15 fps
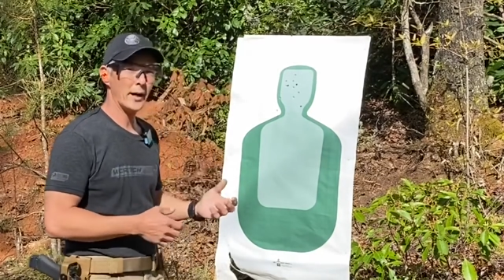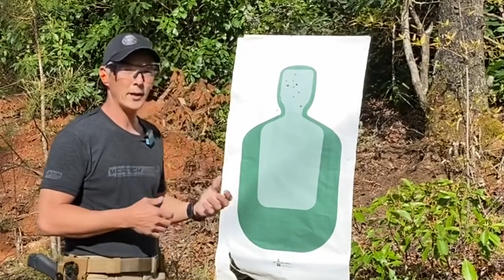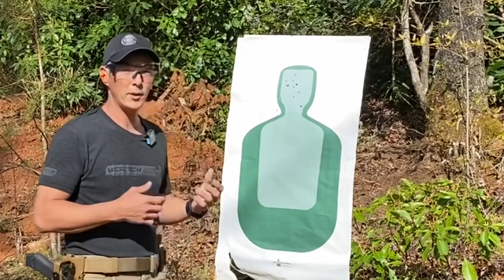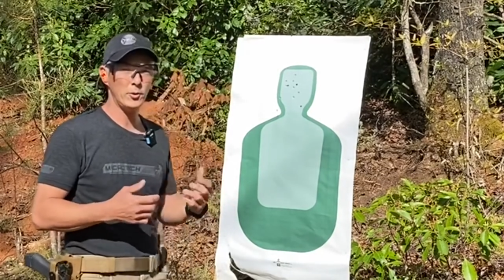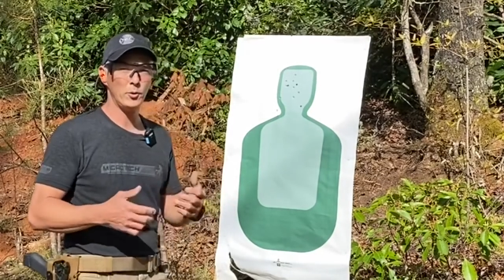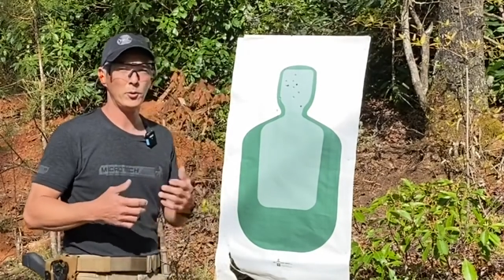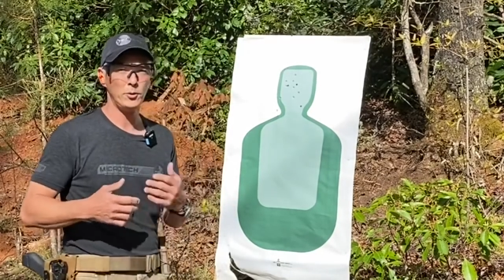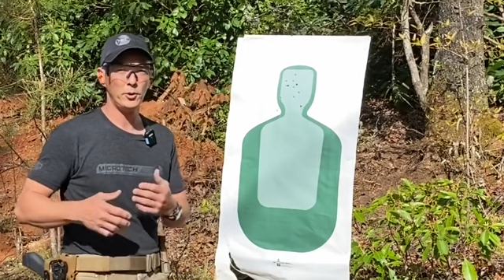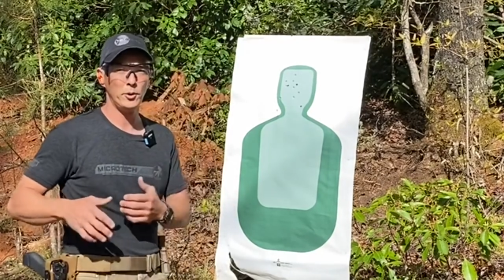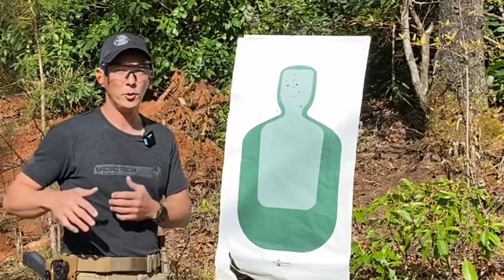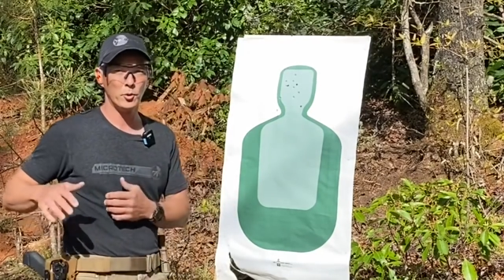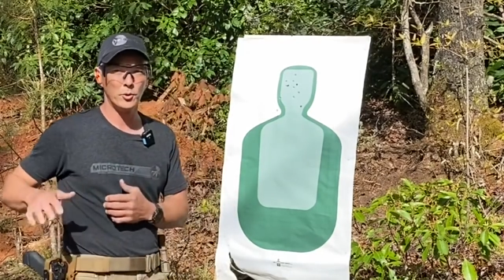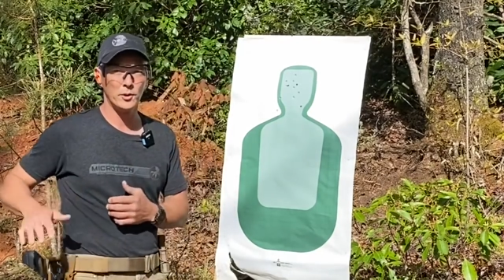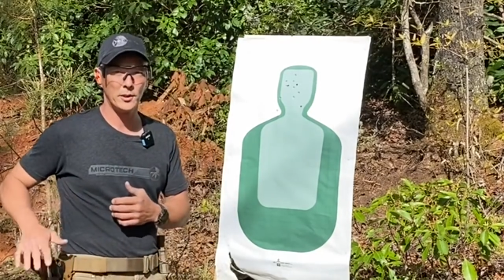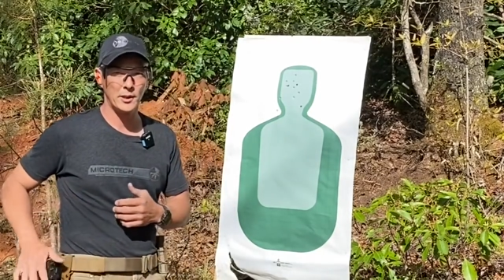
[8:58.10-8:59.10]
you
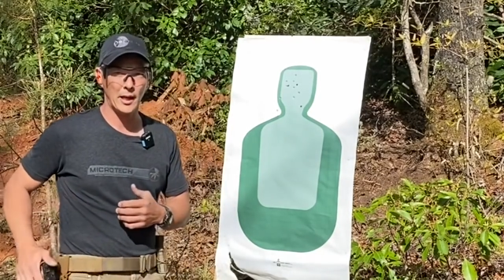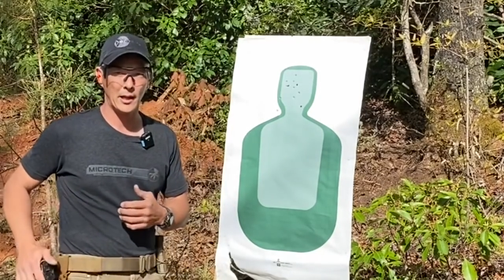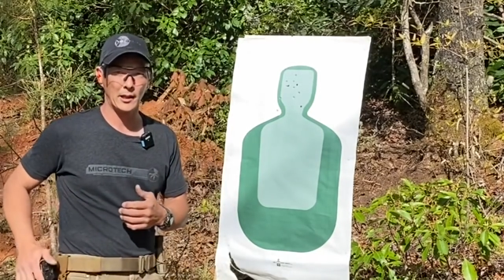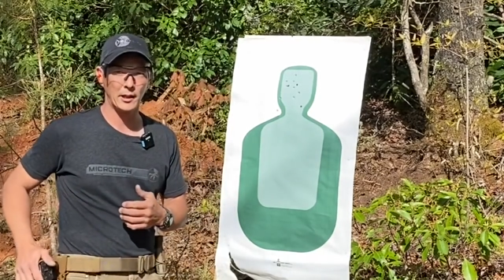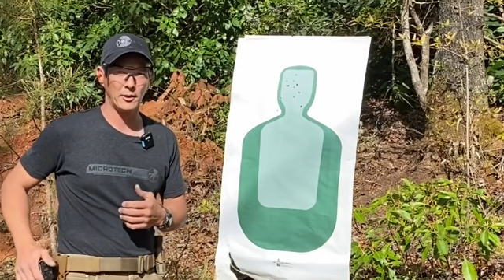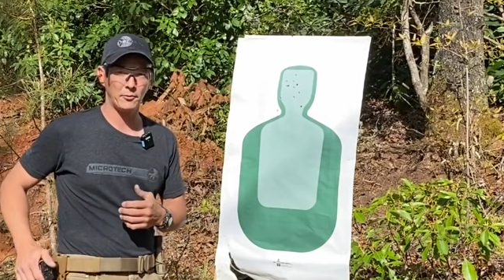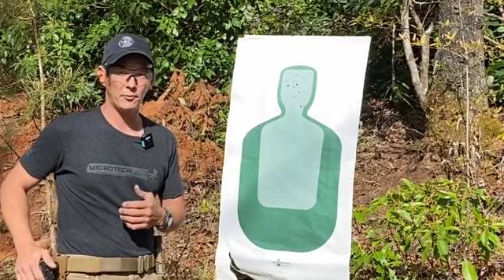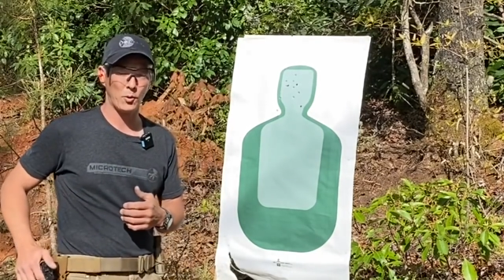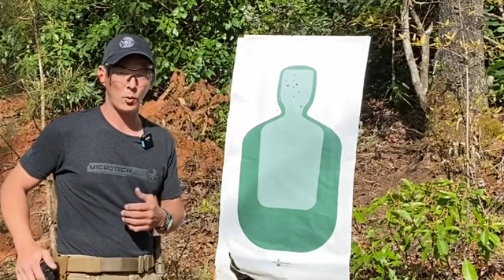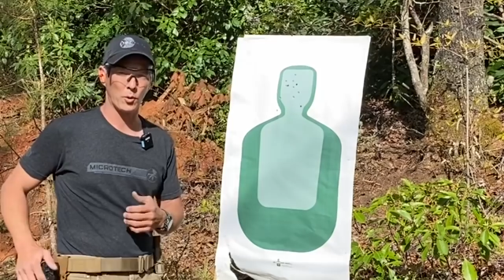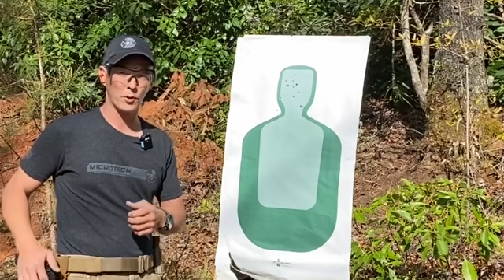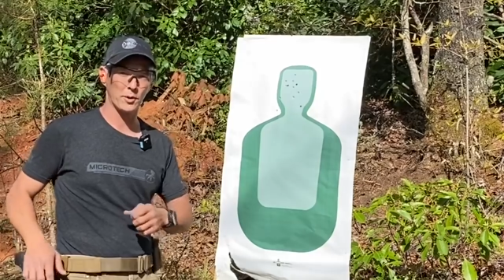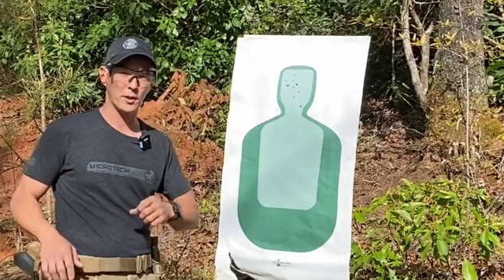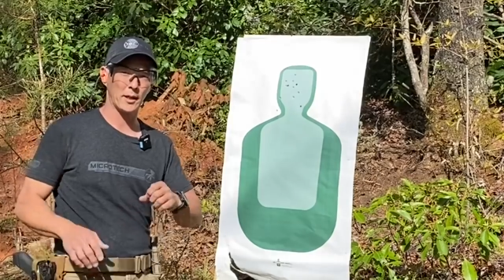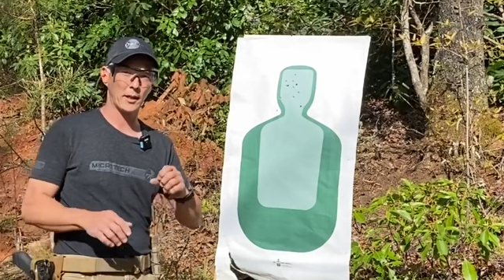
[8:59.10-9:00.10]
use deadly
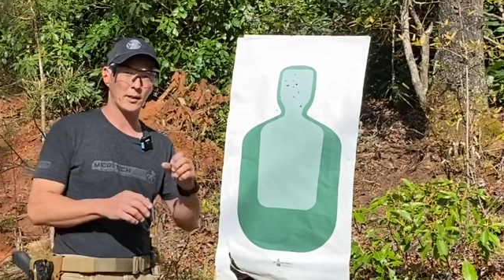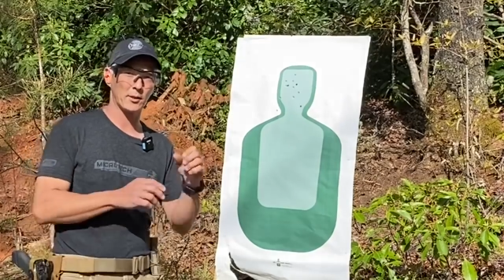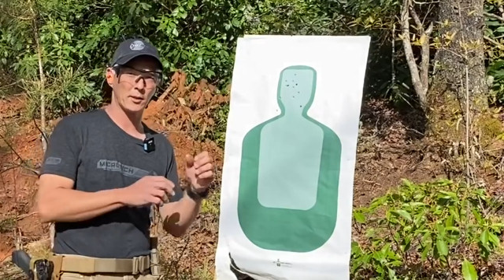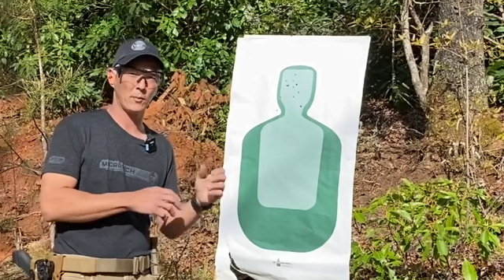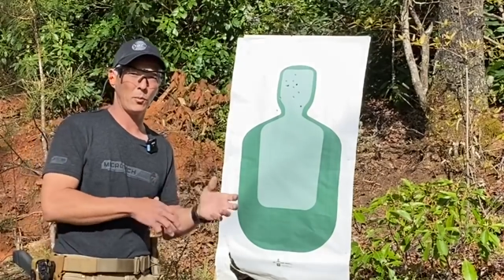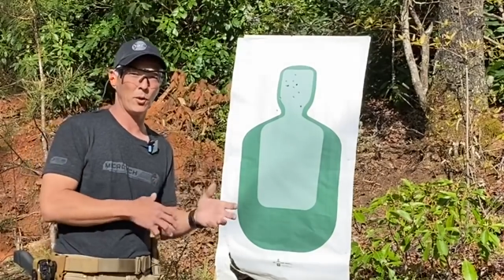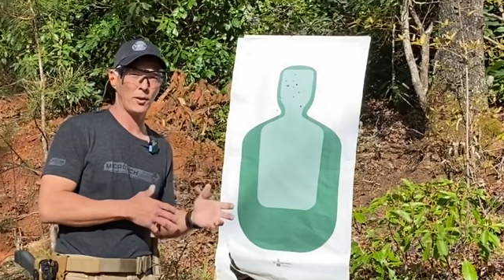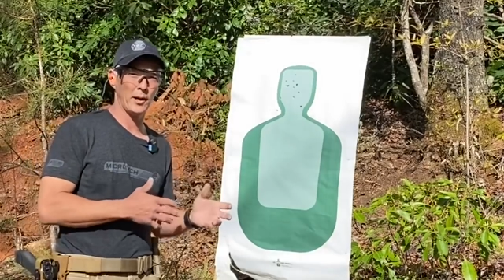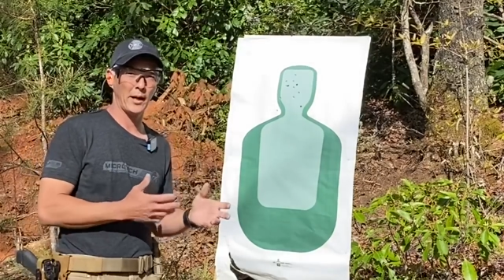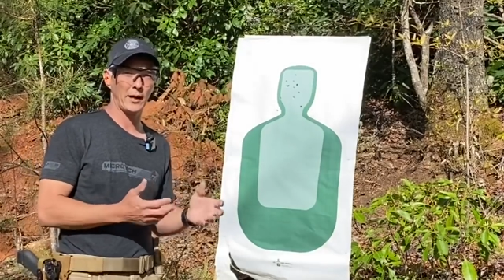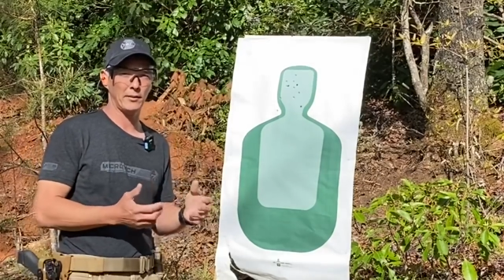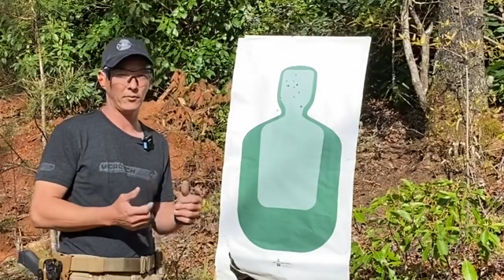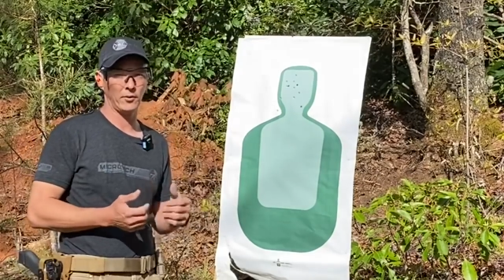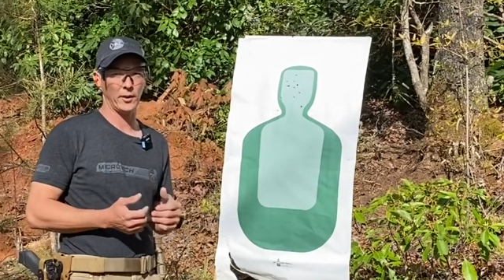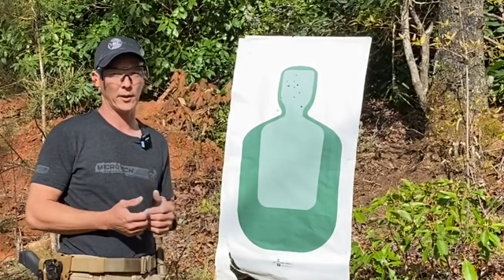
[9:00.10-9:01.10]
force against someone that
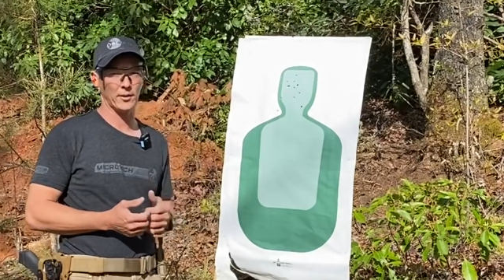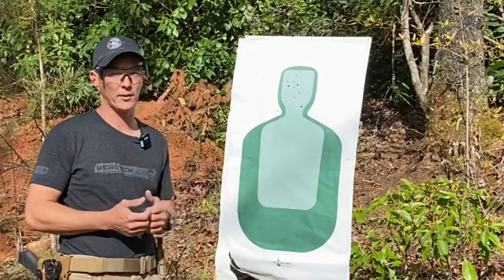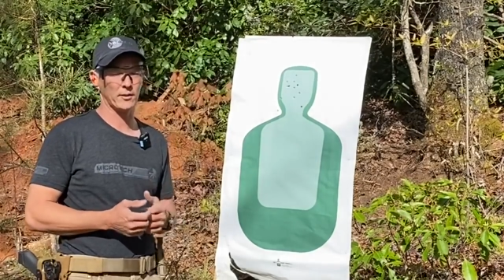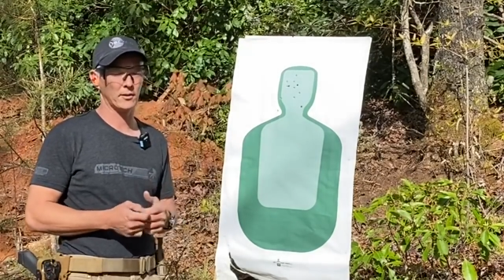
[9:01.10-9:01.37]
had fists,